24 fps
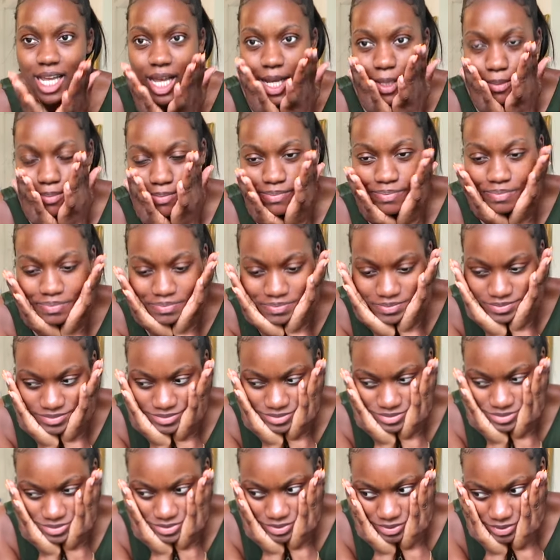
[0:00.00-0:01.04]

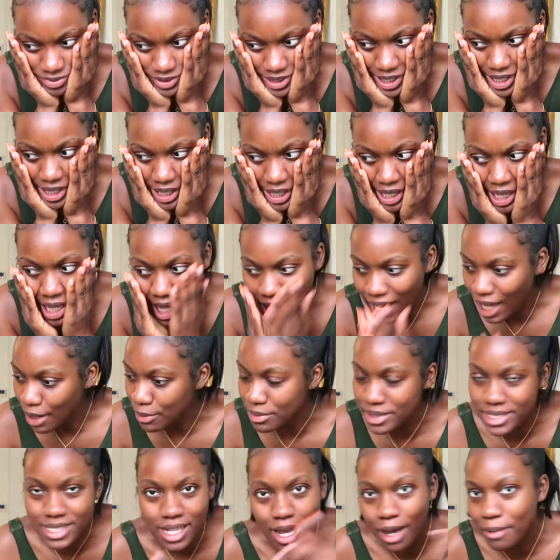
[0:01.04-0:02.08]
I
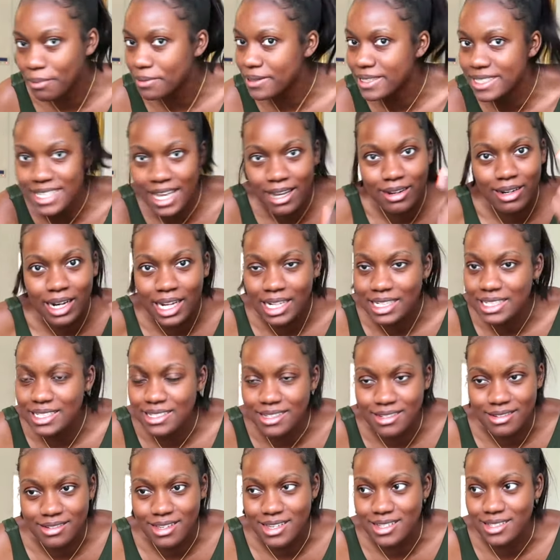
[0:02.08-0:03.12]
was up and down
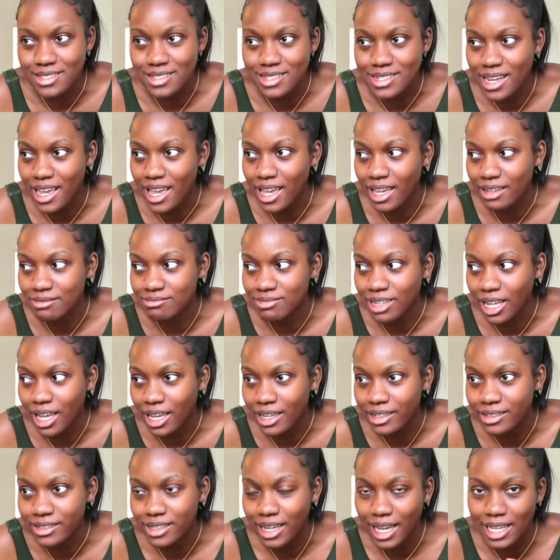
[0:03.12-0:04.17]
London yesterday,
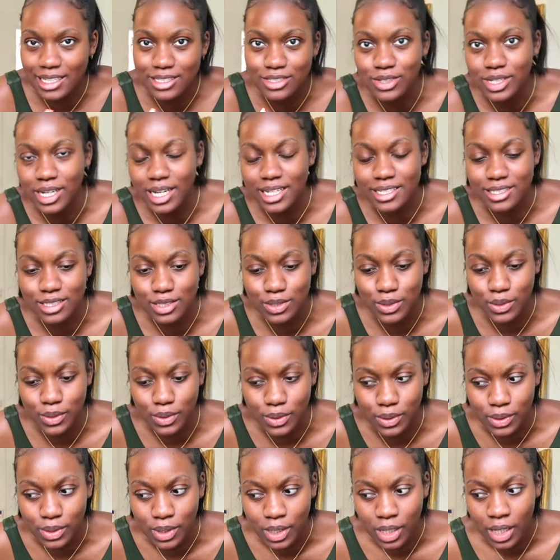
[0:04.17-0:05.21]
like, as you guys
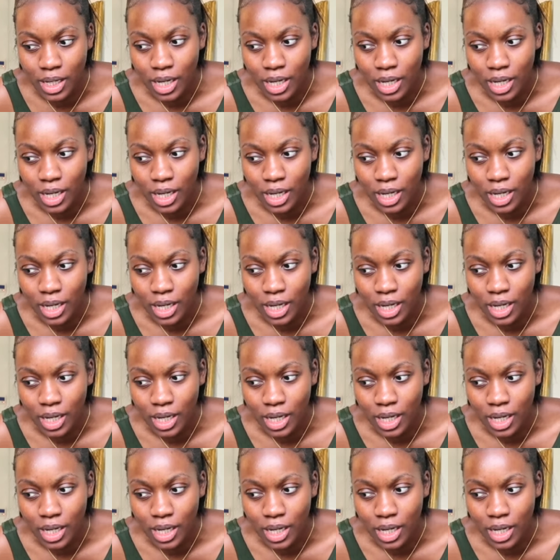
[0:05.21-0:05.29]
saw.